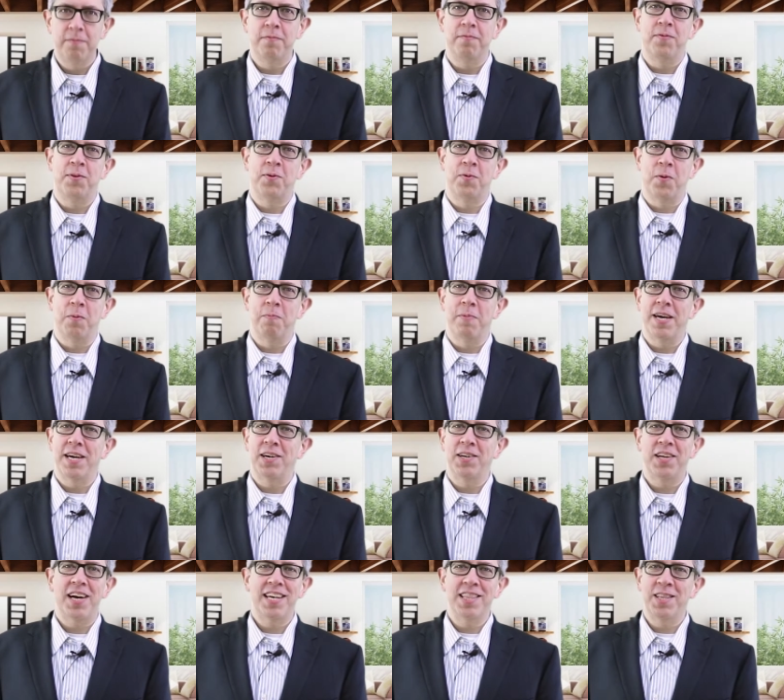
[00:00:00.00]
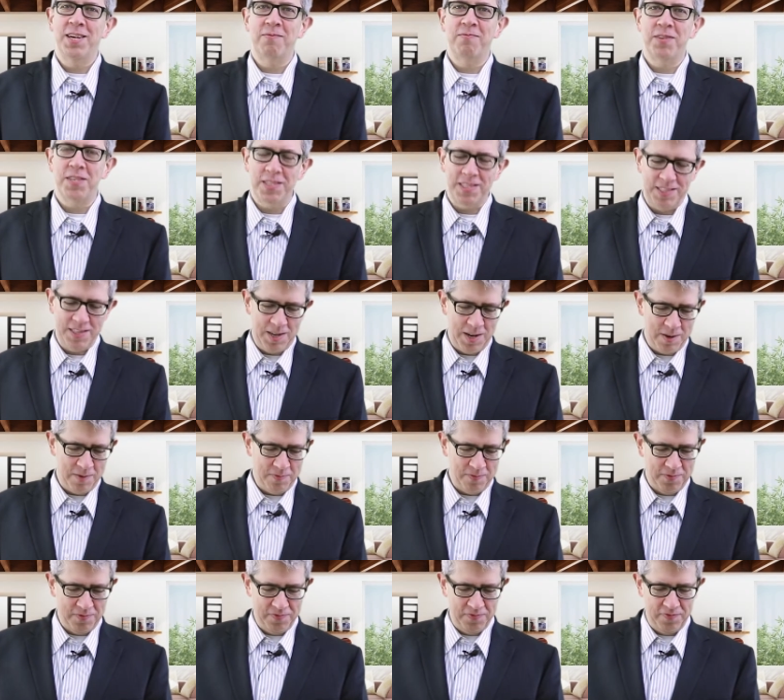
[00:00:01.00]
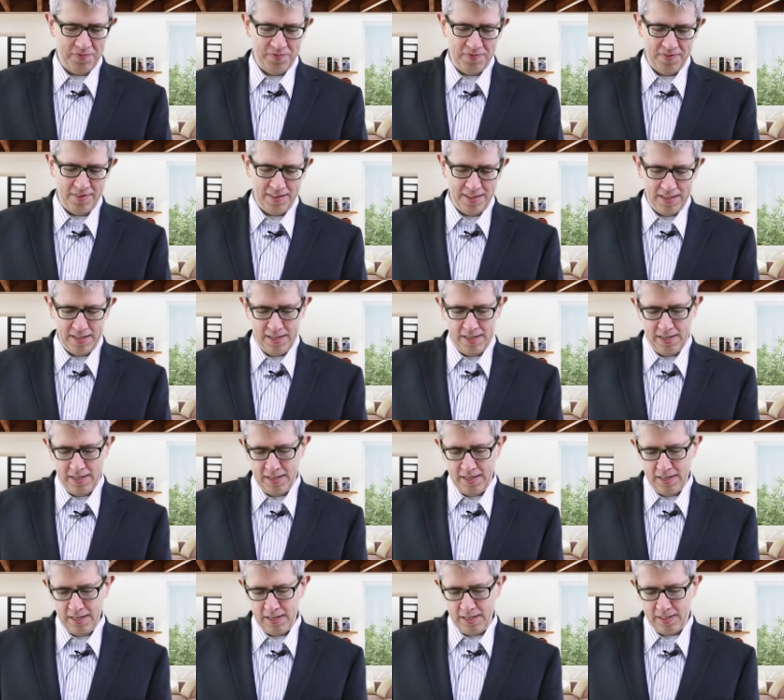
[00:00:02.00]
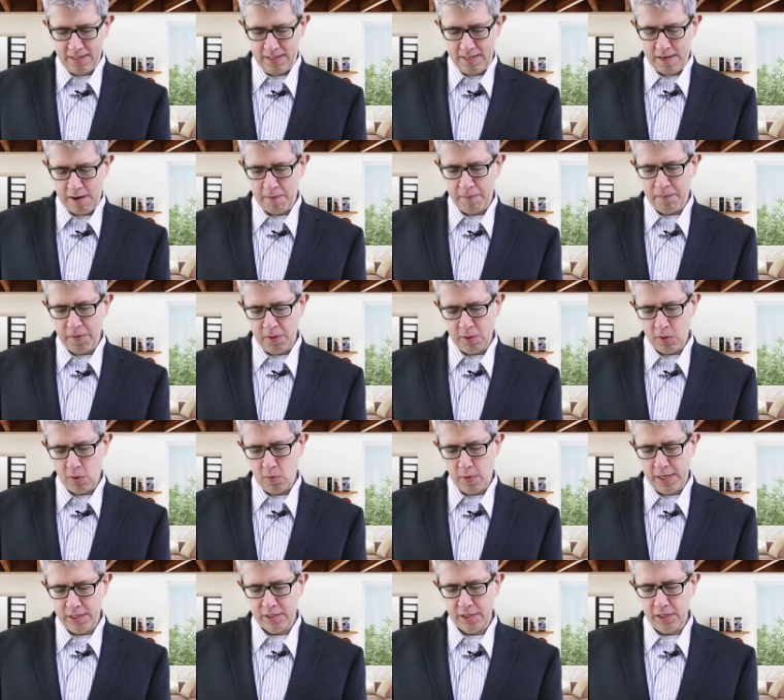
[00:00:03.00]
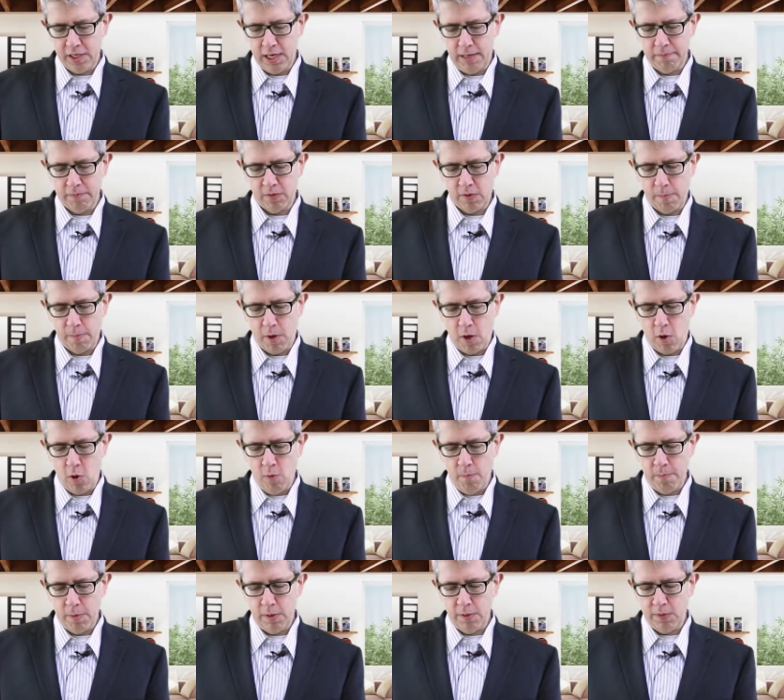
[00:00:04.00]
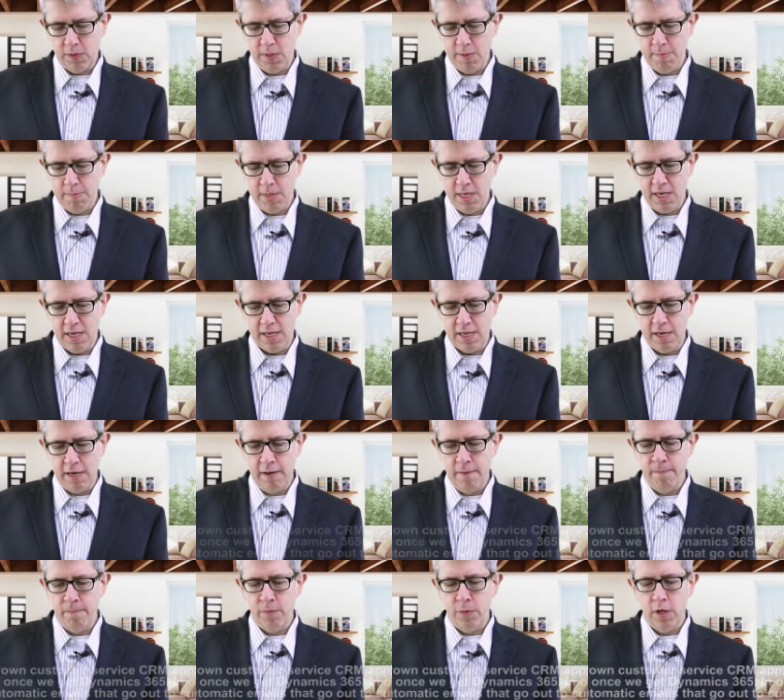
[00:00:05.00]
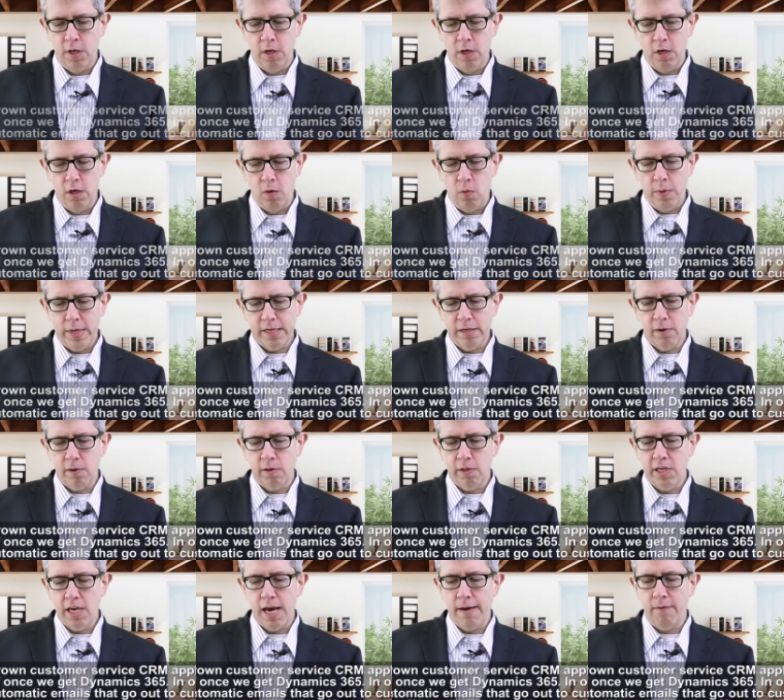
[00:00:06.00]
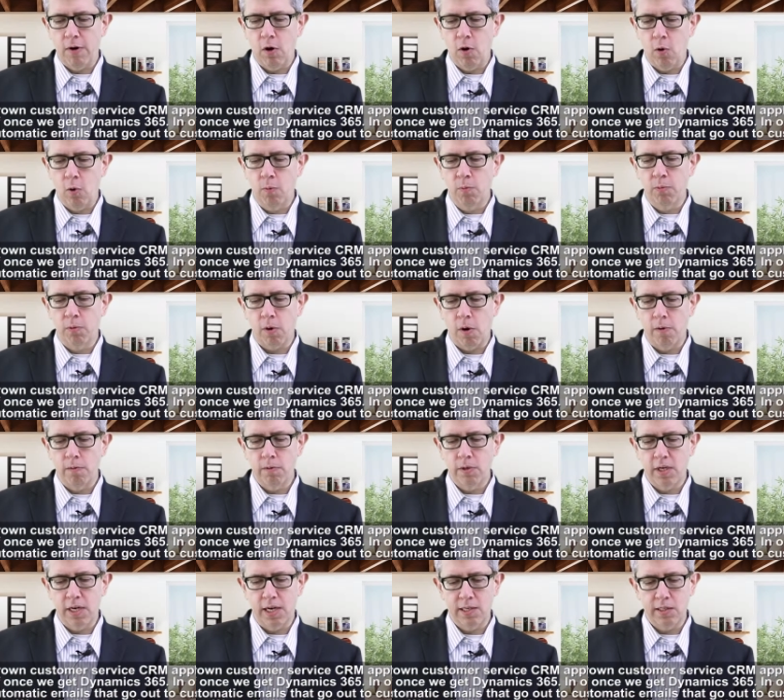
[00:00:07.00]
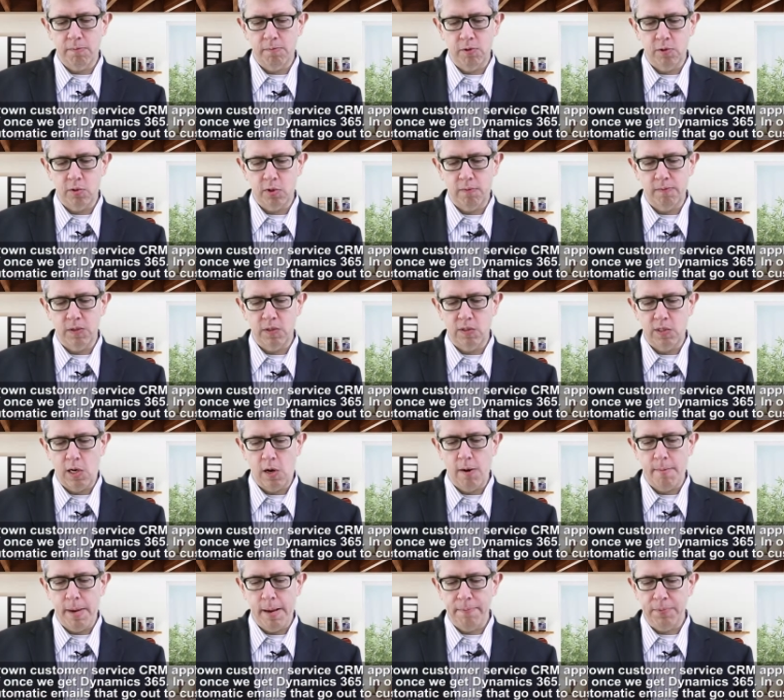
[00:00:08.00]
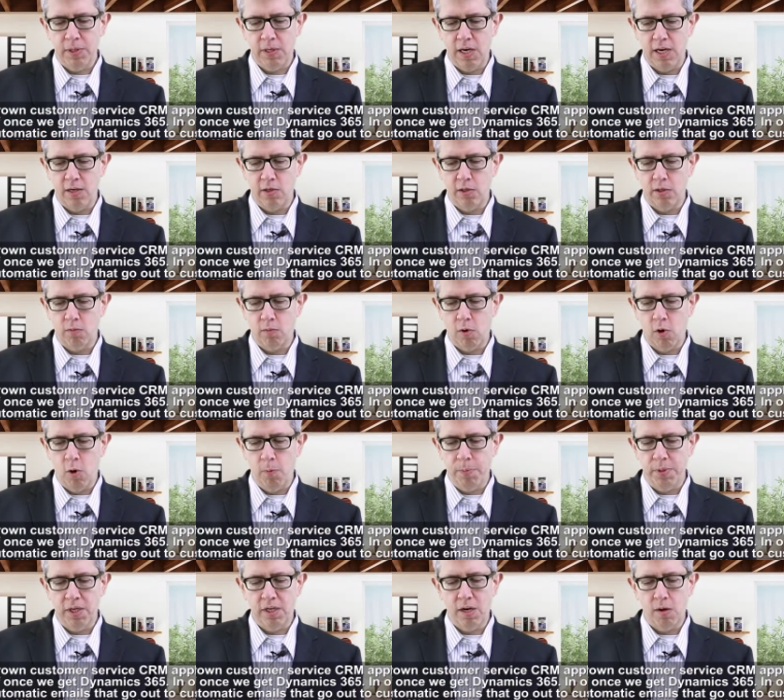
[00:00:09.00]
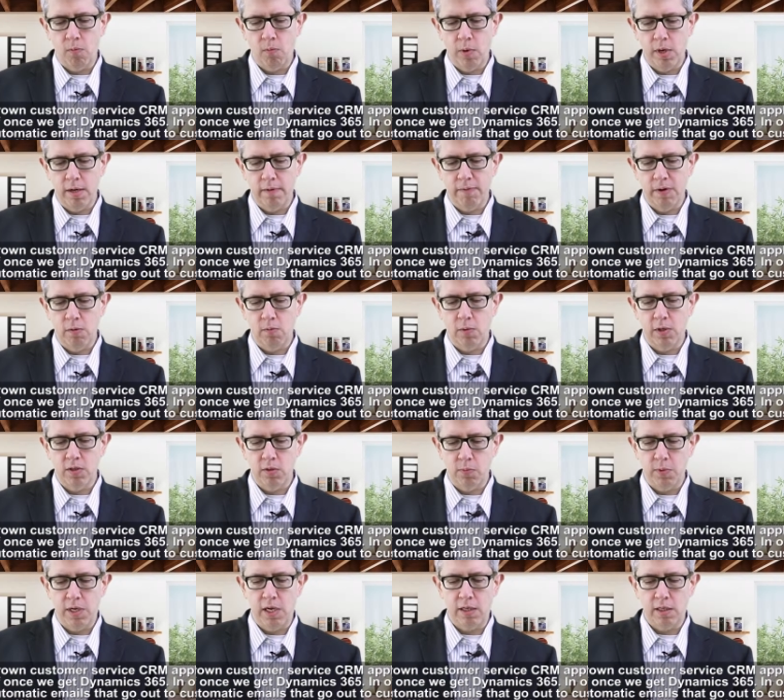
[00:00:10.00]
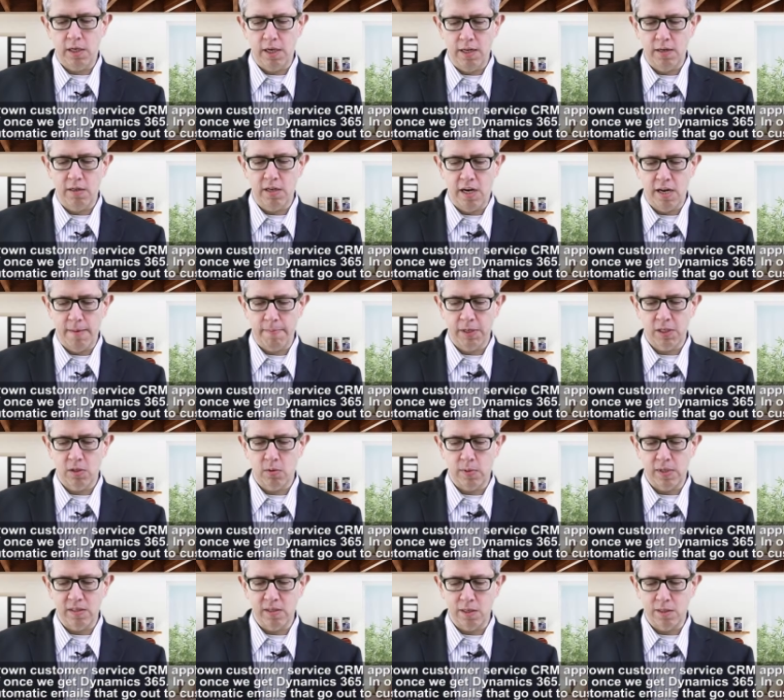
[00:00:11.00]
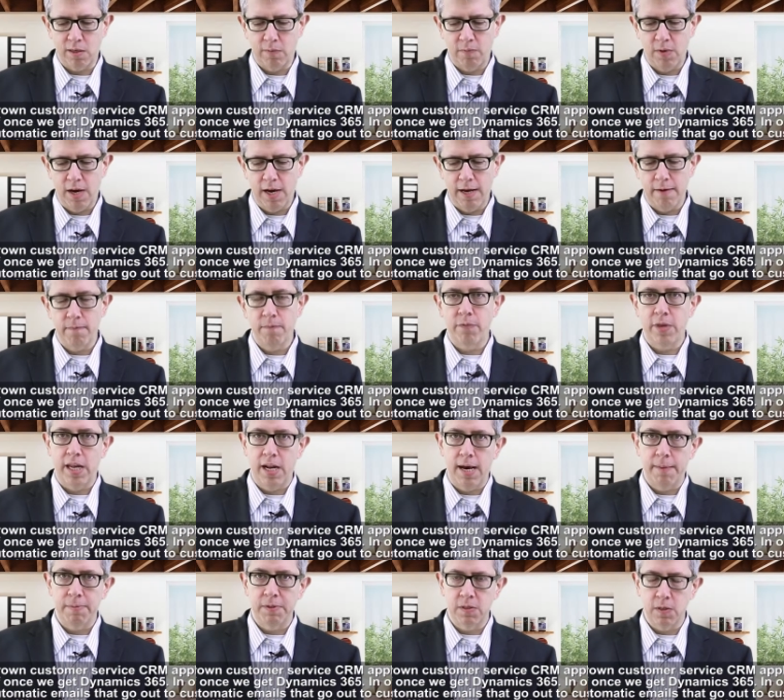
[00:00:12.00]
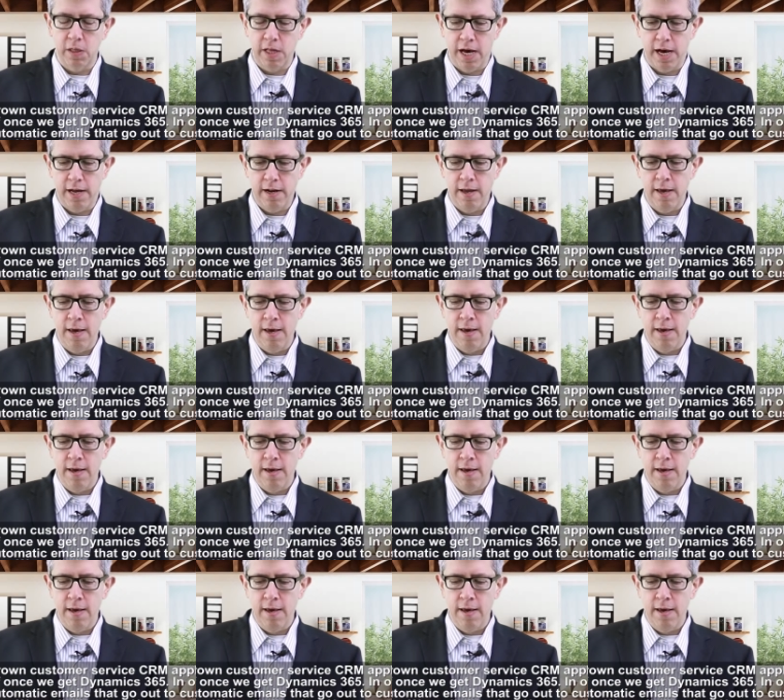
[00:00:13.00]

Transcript: Viewer mail. I love this stuff. Let's see. Our first question comes from Oh Mercy Me. We currently have a homegrown customer service CRM application. We're hoping to get rid of it once we get Dynamics 365. That happens a lot.